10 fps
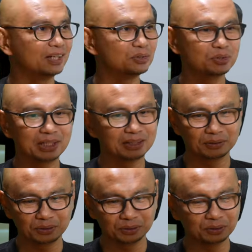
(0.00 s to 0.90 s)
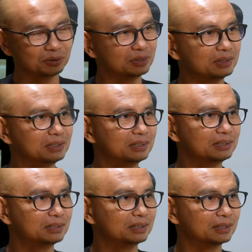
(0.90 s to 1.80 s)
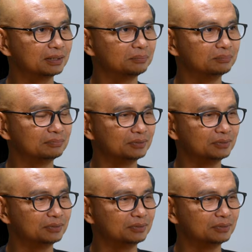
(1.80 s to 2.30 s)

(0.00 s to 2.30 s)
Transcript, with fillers: You know, so they're not your um,